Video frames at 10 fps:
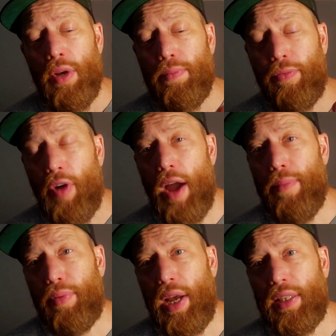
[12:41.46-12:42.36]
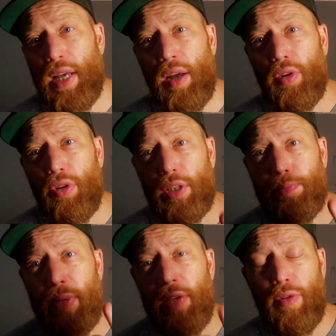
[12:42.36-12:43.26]
fight breakdown. I've got this
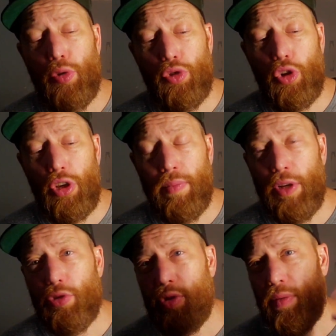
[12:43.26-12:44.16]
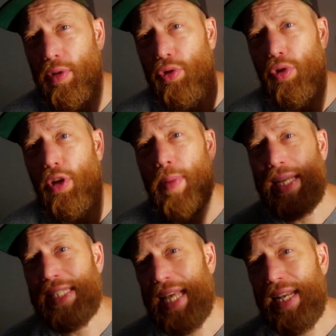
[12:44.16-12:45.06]
Bivol documentary. I'm going to talk about
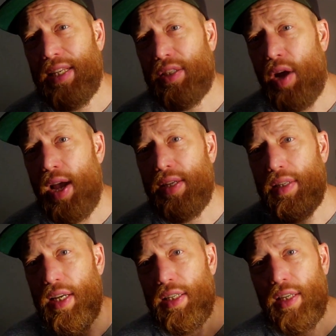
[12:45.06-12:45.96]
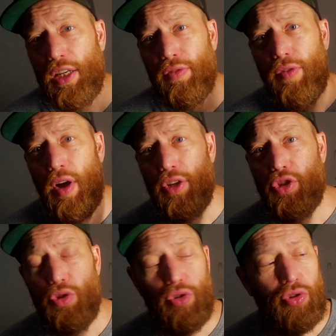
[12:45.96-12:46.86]
Xander Zayas in his next fight,
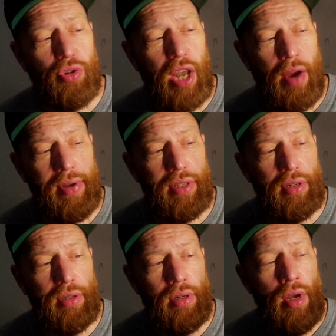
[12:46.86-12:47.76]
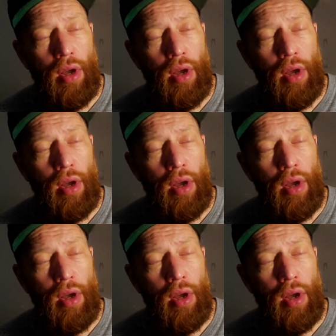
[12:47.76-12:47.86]
Shushu Carrington.